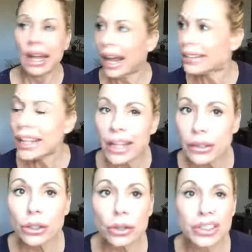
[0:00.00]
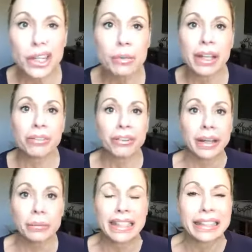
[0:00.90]
And then I had to go tell my
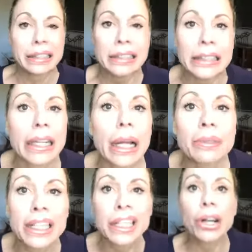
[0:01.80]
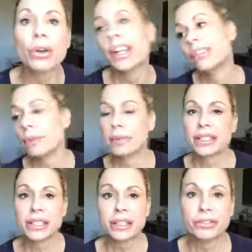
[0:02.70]
family, listen, I'm going to go give up a
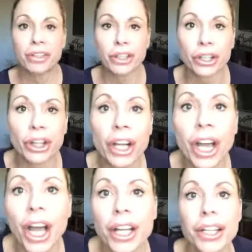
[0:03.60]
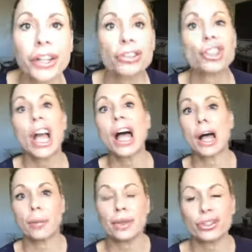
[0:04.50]
six-figure a year
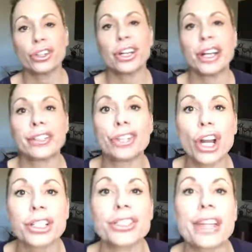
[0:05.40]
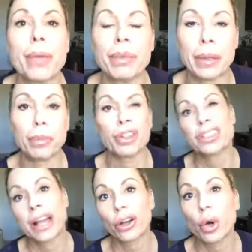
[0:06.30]
job so that I can talk to dead people. Is
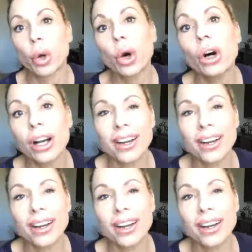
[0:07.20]
that cool?